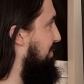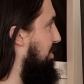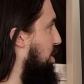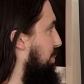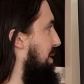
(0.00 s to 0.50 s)

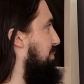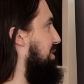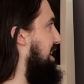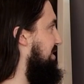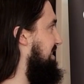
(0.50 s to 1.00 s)
hope I'm
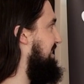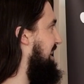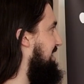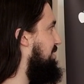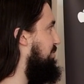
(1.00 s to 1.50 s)
pronouncing
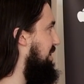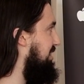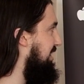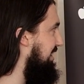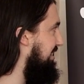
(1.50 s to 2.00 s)
that
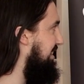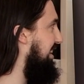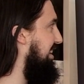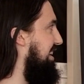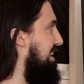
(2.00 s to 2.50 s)
correctly.
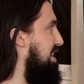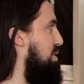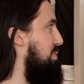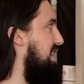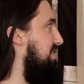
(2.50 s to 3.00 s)

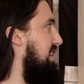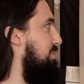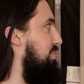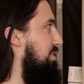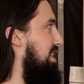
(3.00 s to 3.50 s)
Hermès,
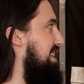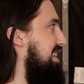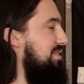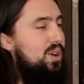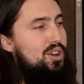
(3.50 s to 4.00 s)
they
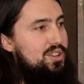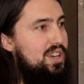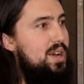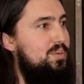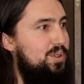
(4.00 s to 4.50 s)
partnered
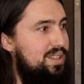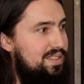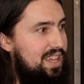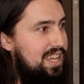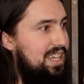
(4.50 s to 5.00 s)
up
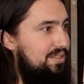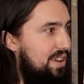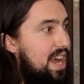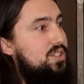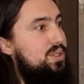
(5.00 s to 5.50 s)
with a
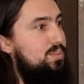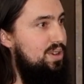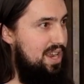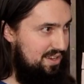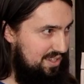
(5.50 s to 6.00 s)
fashion
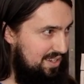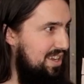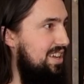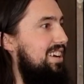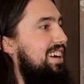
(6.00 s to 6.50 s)
brand
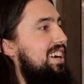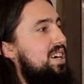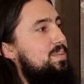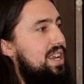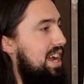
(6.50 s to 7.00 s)

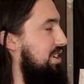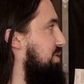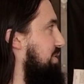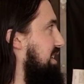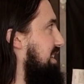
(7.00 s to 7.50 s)
and
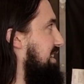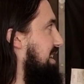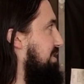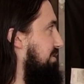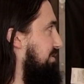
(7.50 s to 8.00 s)
actually
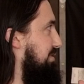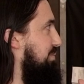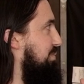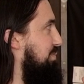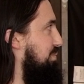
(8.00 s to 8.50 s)
have,
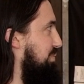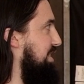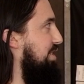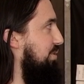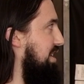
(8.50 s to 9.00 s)

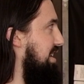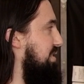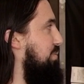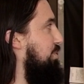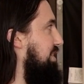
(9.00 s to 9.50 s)
you know, got
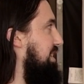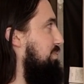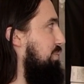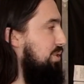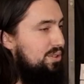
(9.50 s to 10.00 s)
some
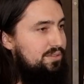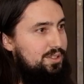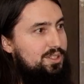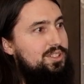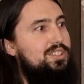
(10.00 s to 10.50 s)
really
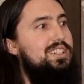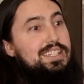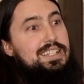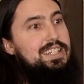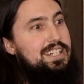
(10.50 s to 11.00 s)

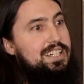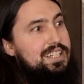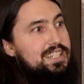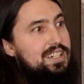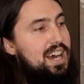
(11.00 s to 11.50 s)
beautiful
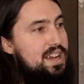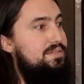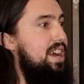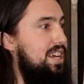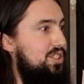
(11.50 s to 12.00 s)
high
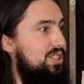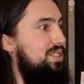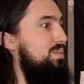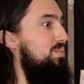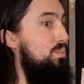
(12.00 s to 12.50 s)

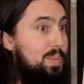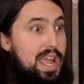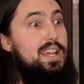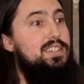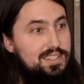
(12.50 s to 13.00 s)
fashion
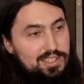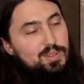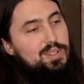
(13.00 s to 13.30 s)
bands that you